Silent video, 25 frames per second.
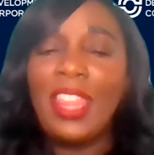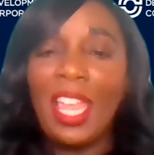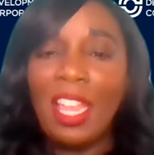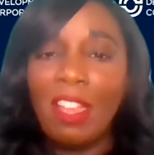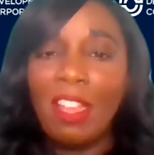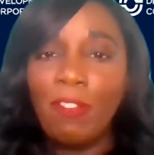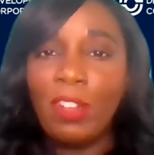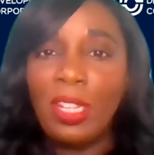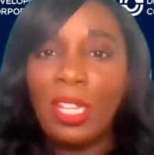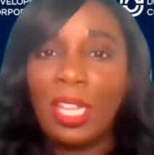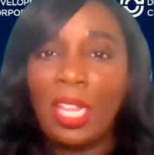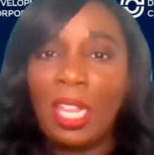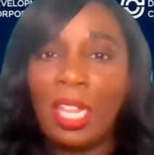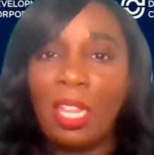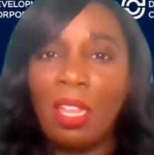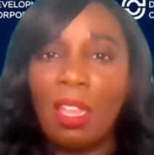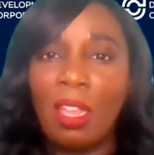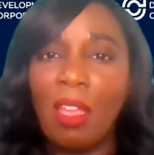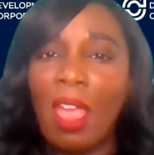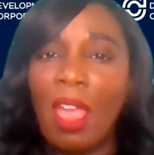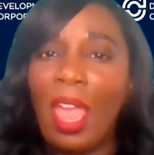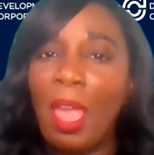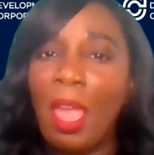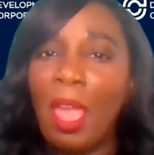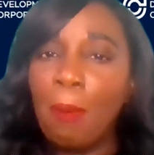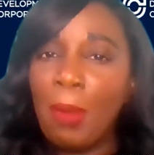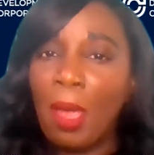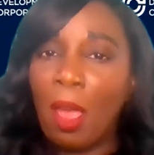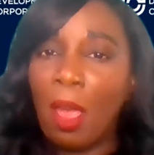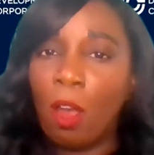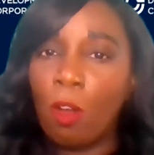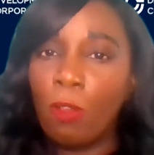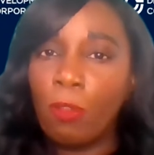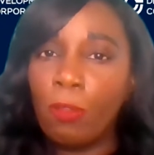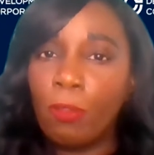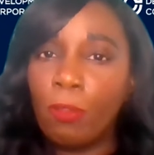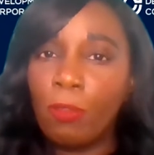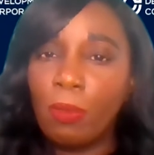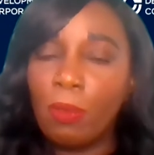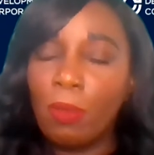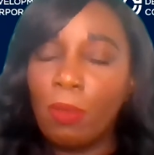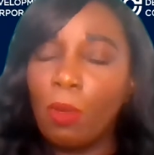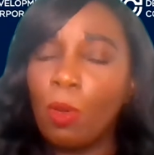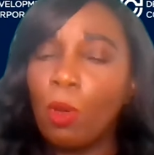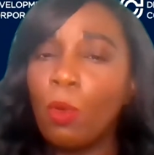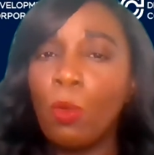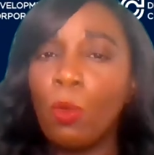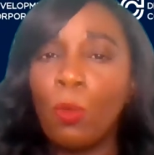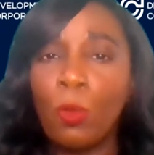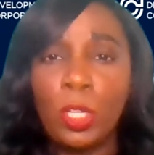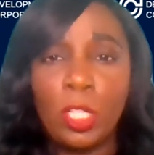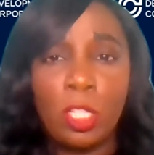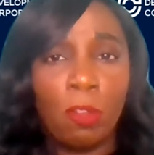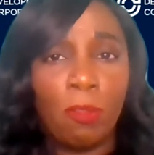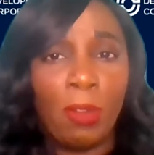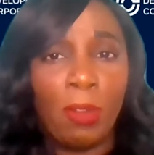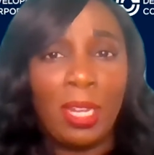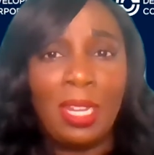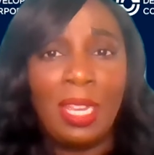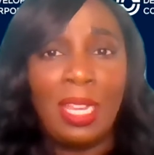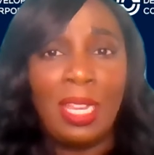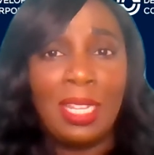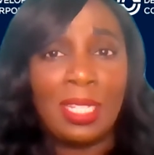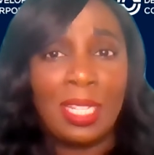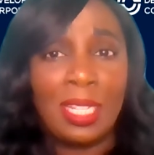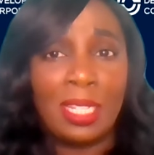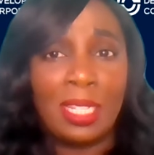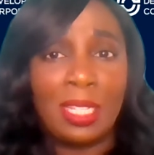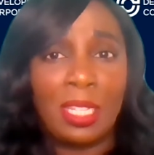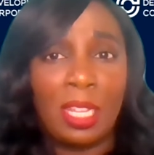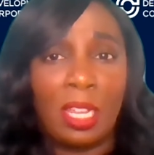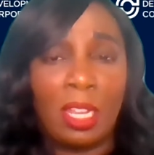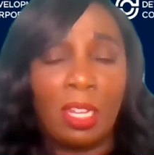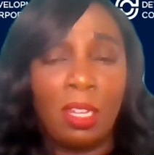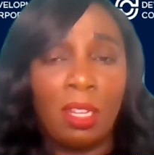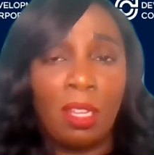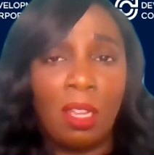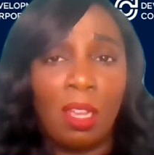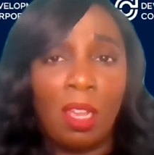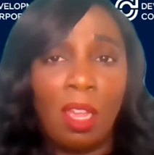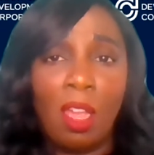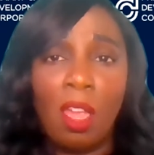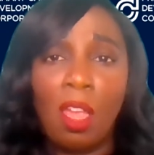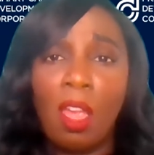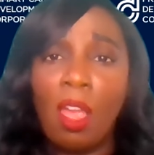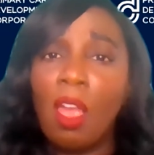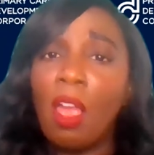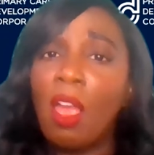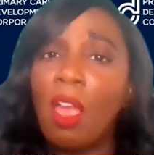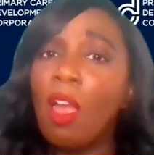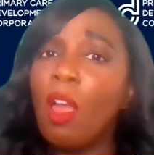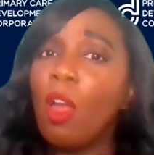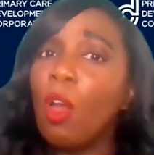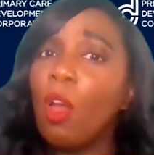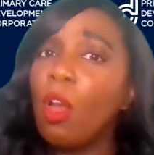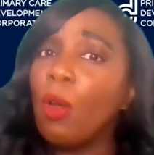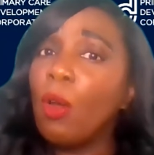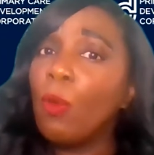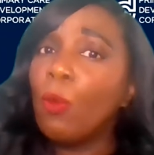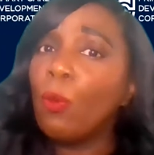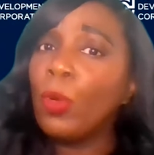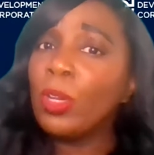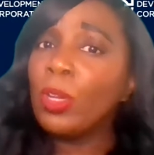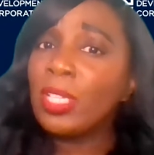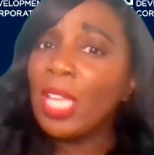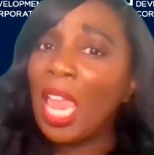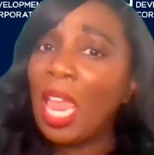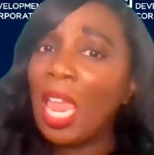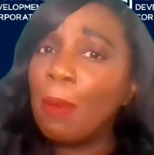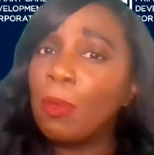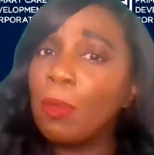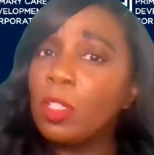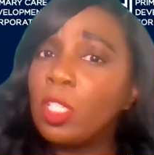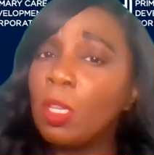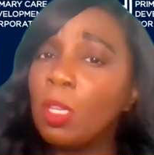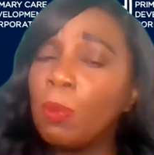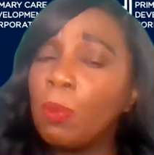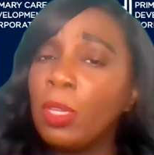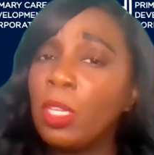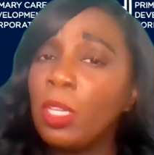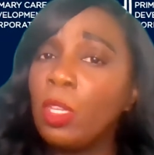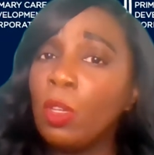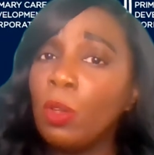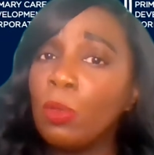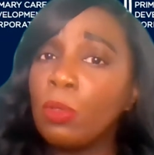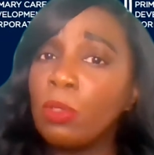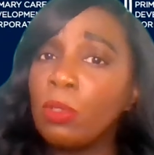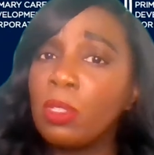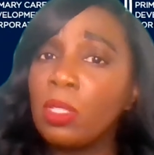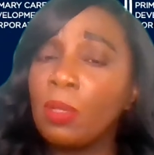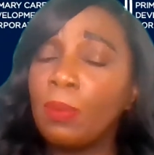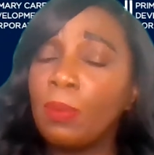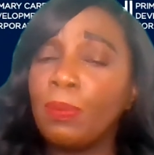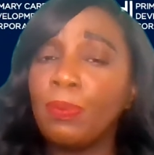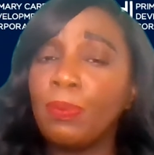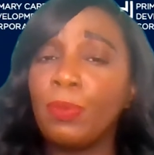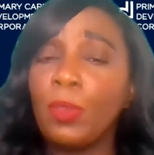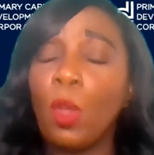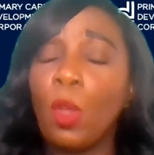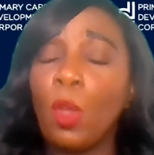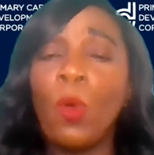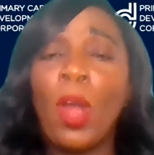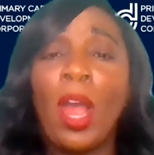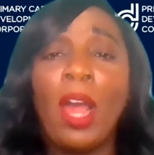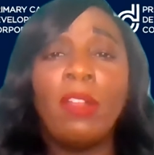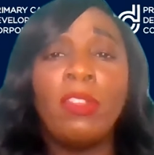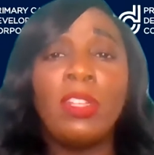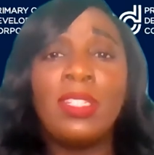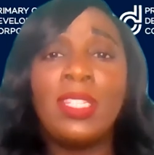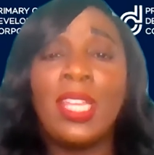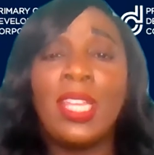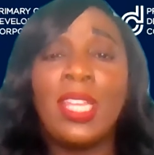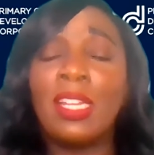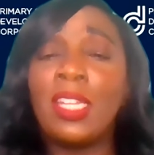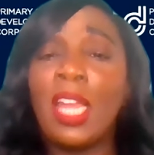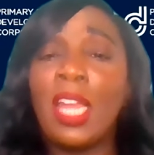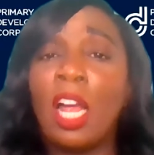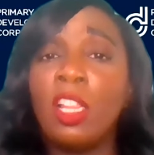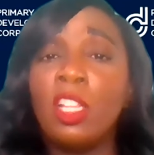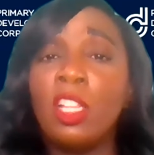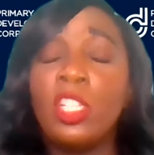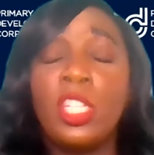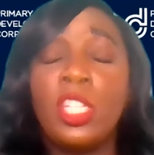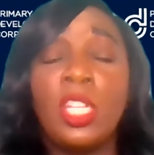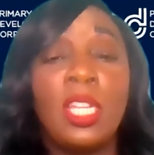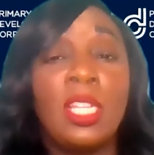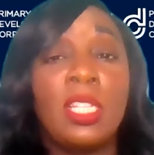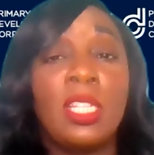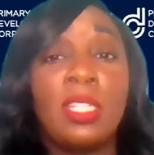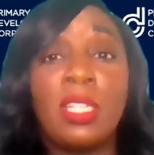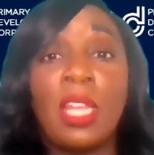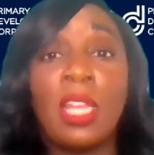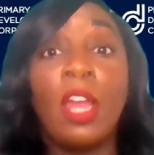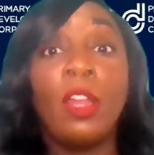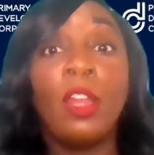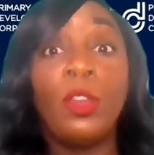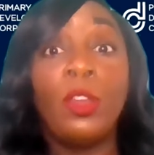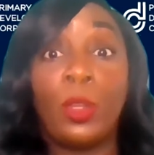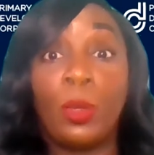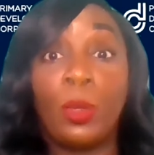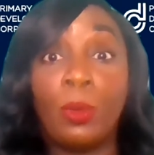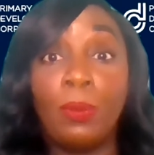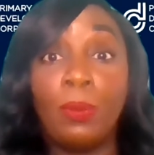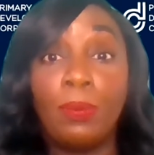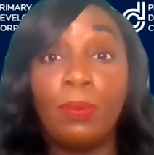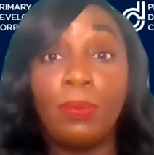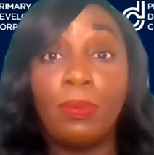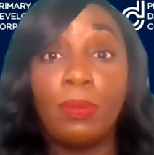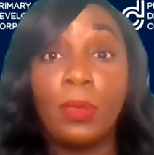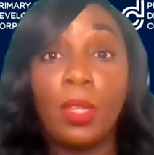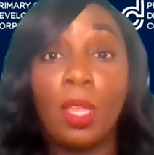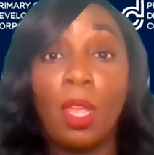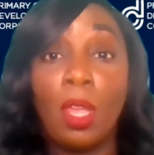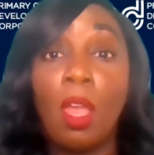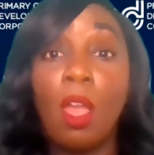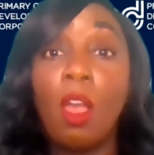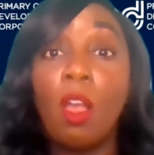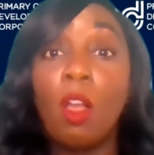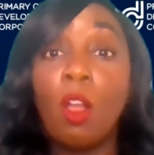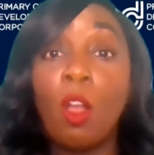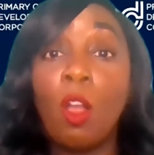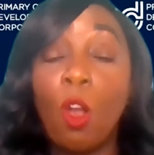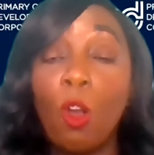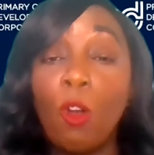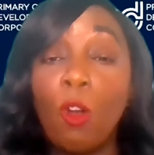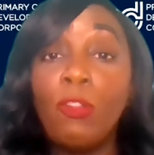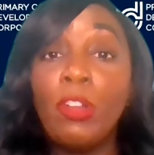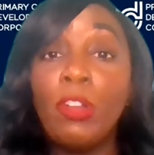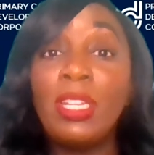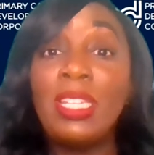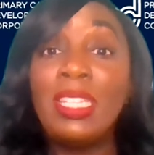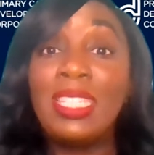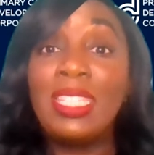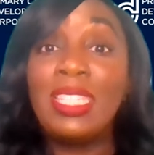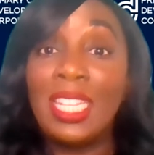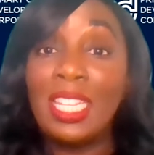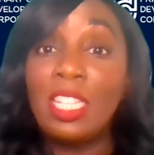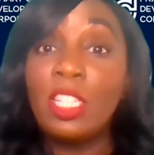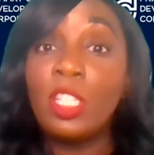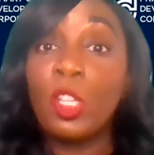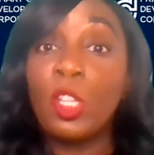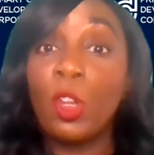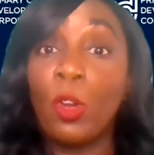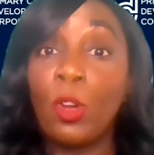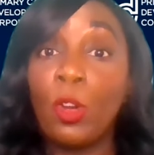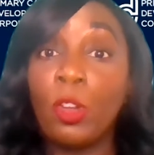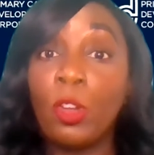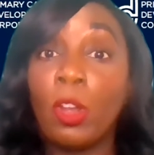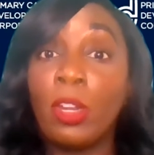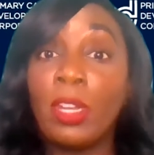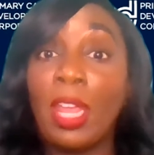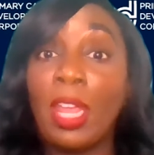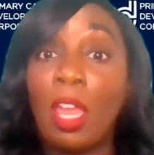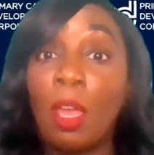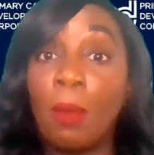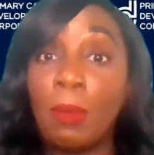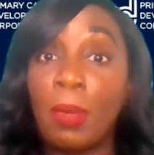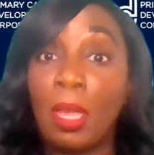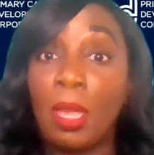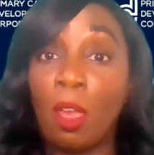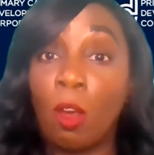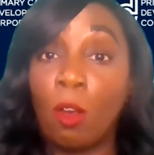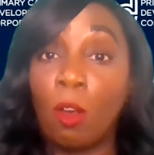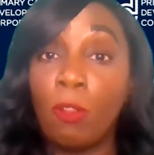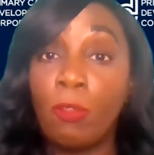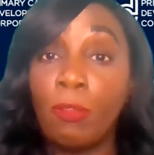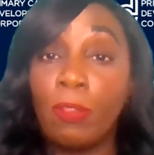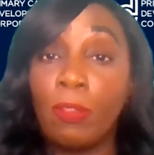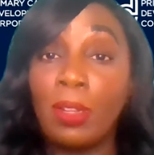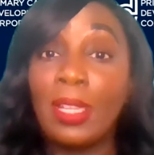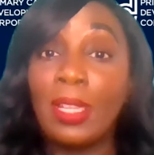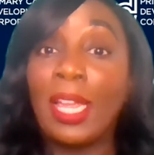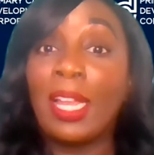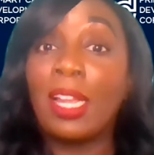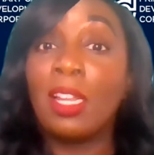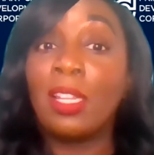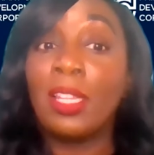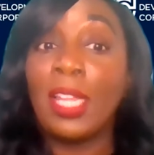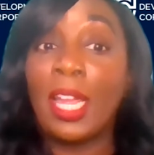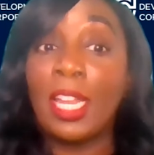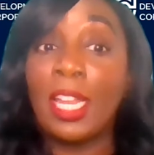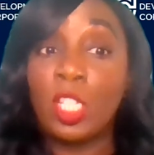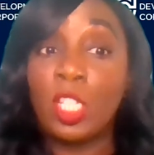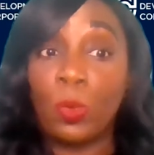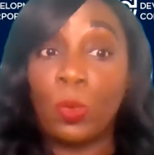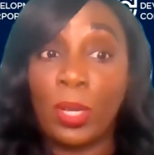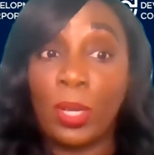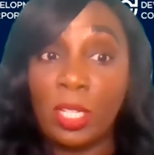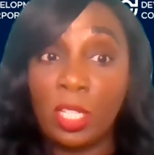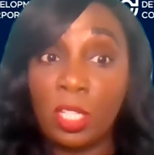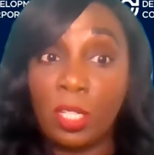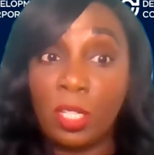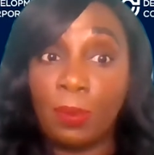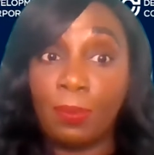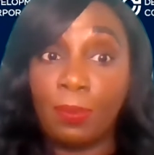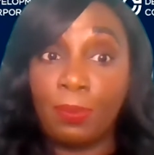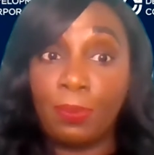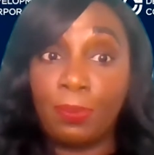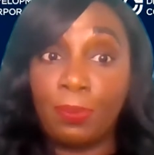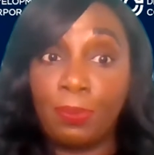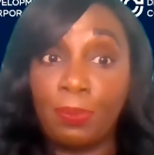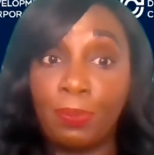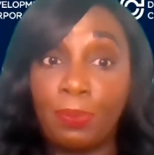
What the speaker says: Thankfully, mHealth, which already existed, was able to be used. While the technology is not new, COVID did turn on mHealth like a light switch.